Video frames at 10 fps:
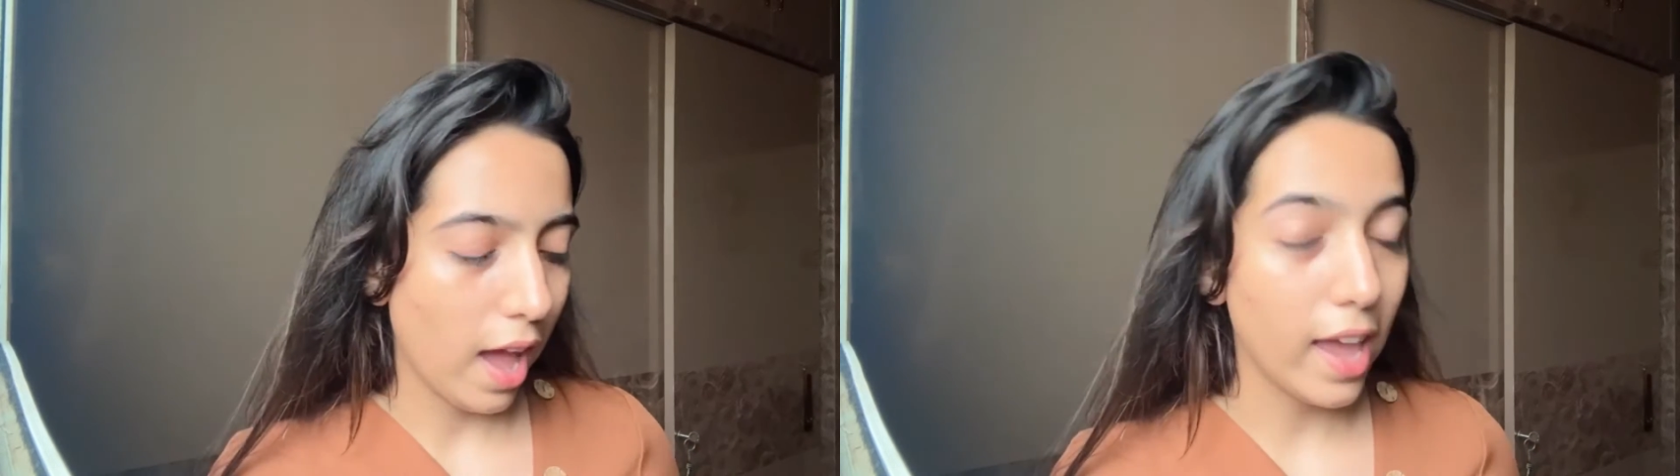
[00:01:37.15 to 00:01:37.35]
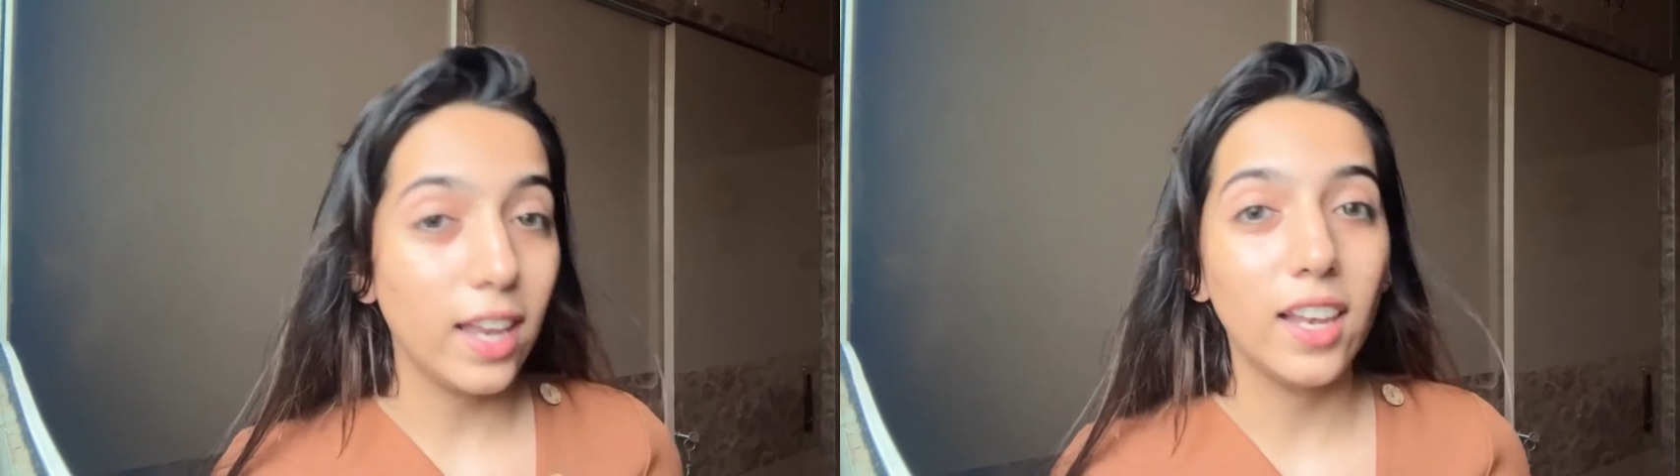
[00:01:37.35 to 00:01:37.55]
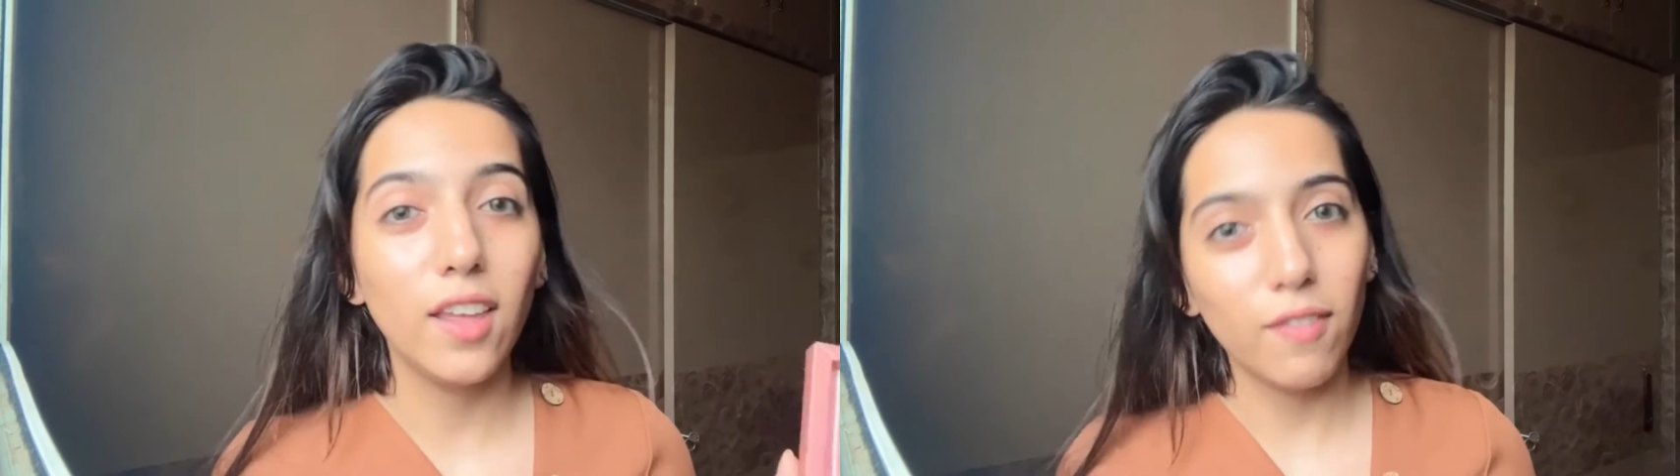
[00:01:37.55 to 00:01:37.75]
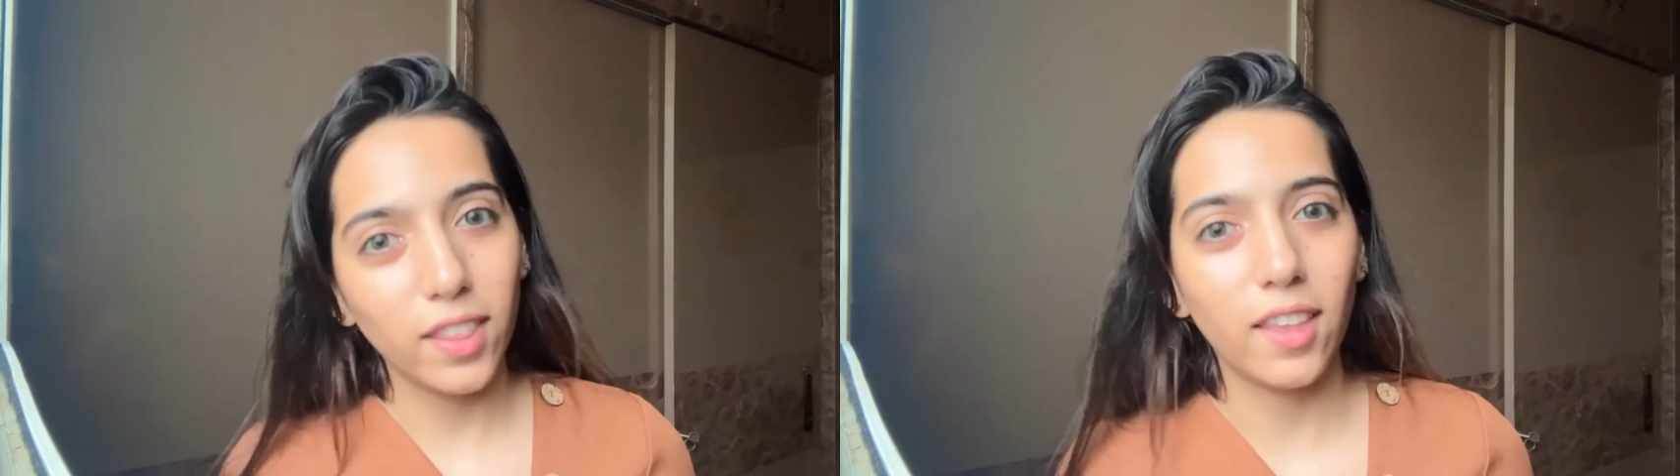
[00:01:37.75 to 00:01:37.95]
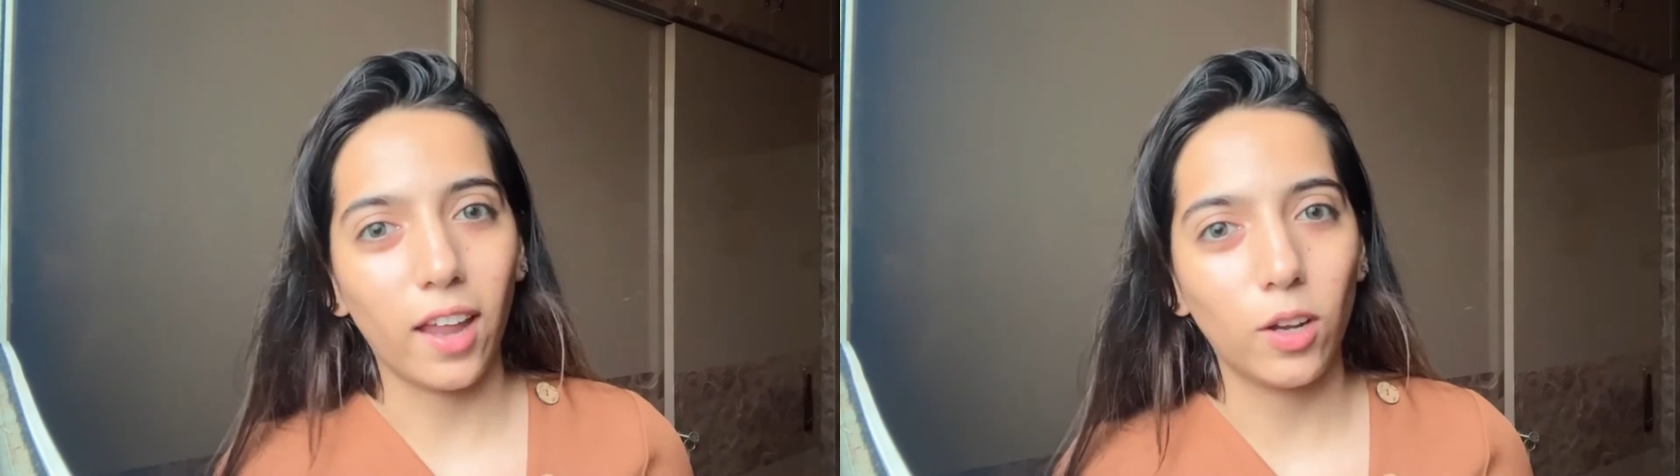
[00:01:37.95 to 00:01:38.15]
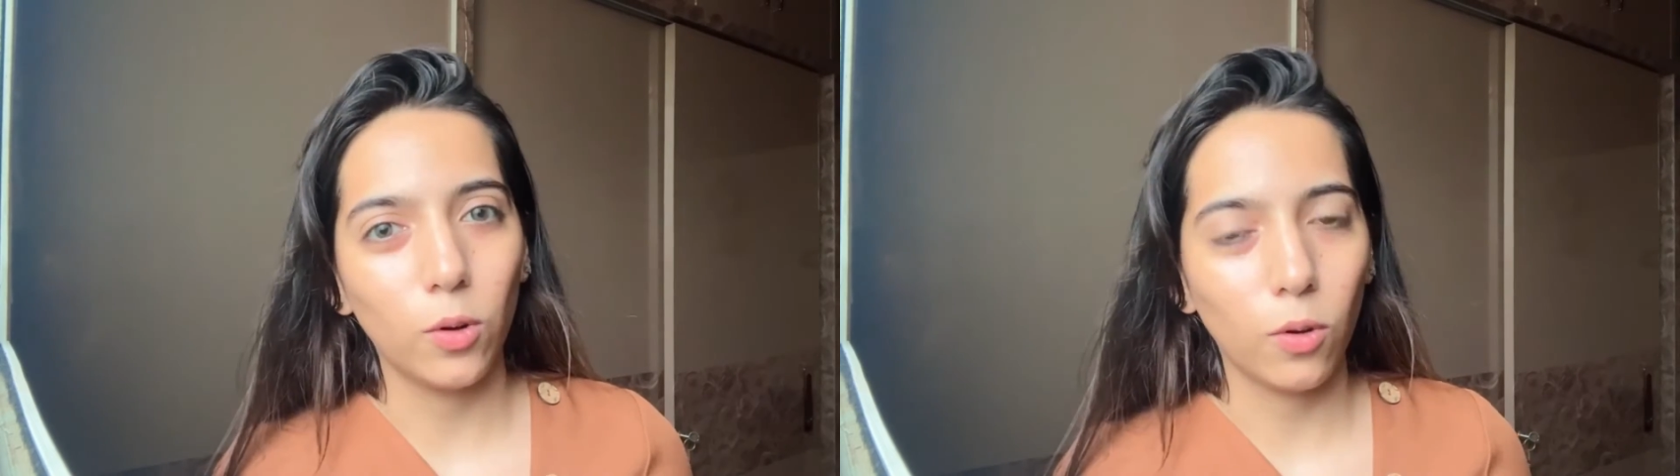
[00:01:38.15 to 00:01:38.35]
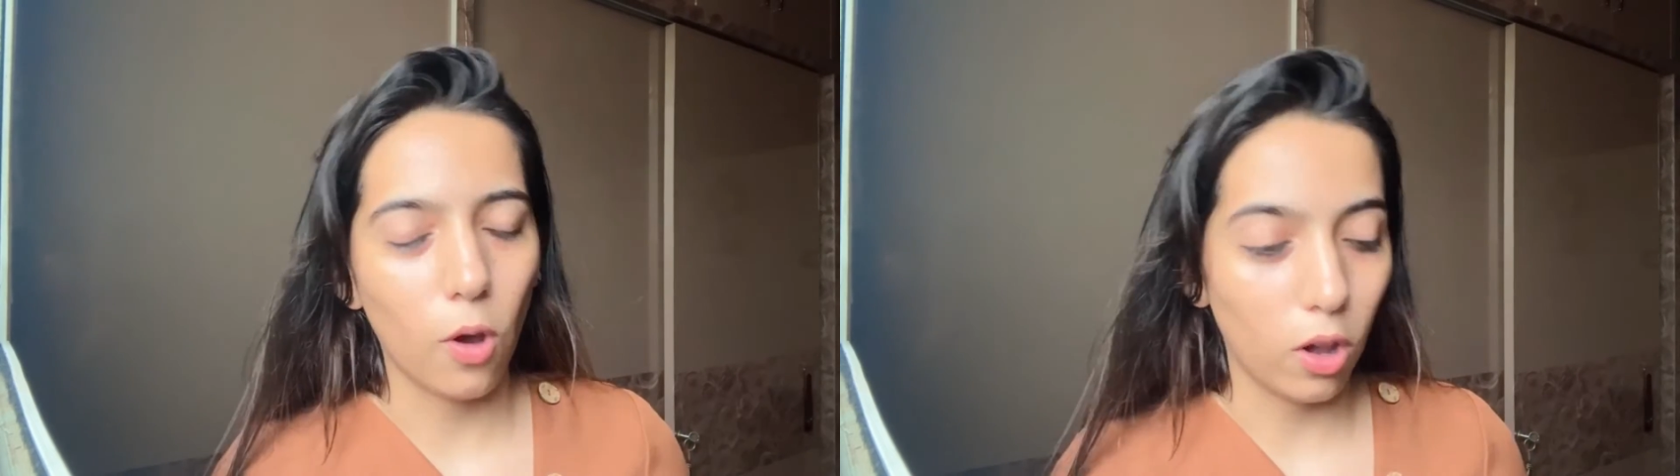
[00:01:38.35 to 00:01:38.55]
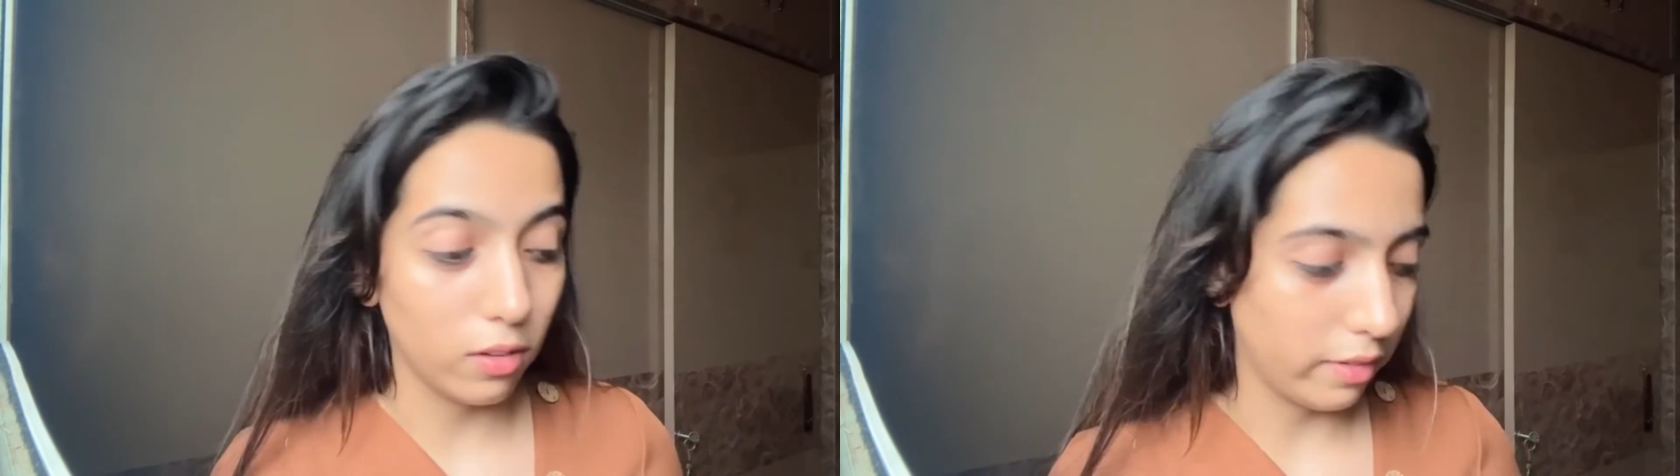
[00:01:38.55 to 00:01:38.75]
I live in that look
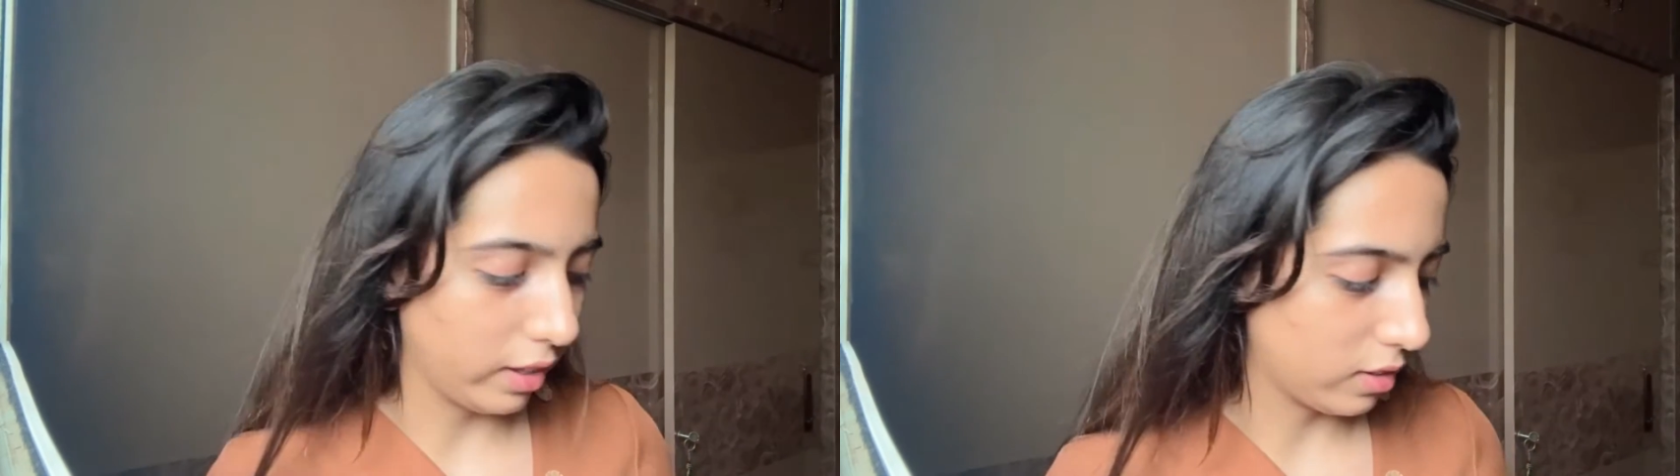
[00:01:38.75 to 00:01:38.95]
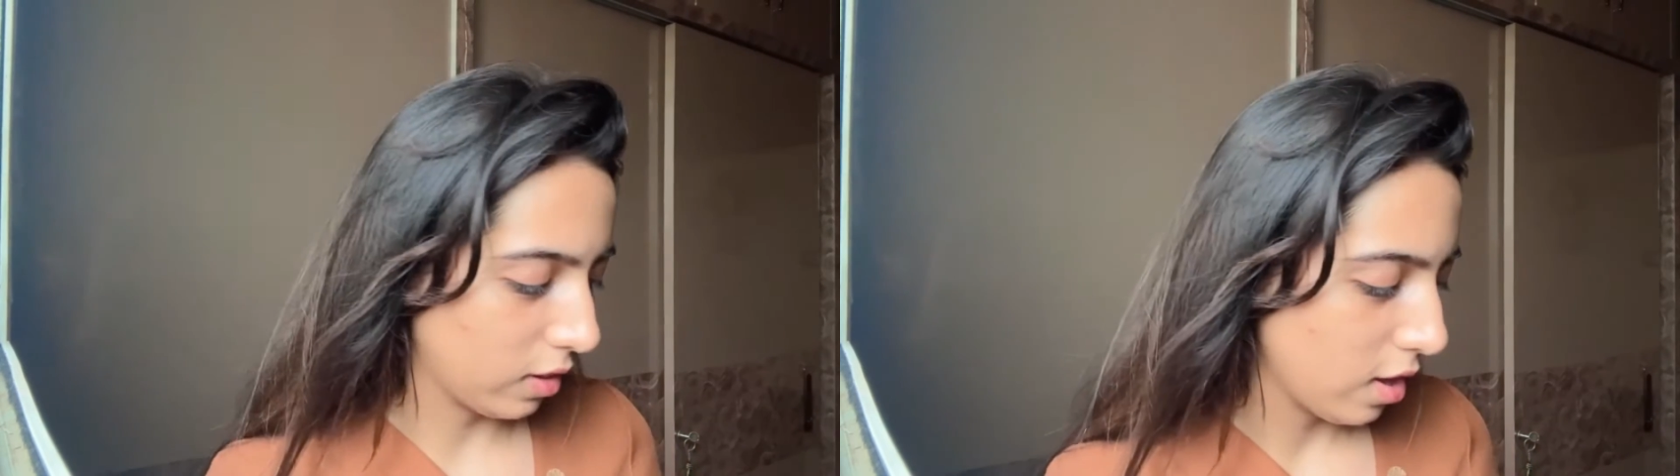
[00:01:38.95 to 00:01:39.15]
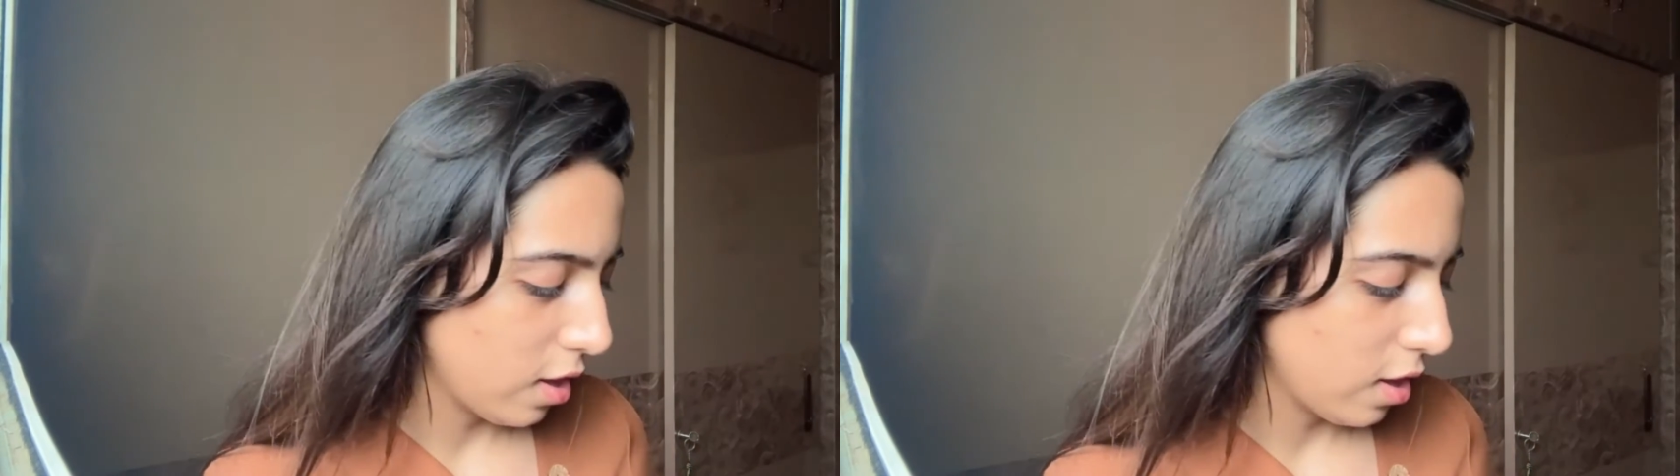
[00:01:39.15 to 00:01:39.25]
always.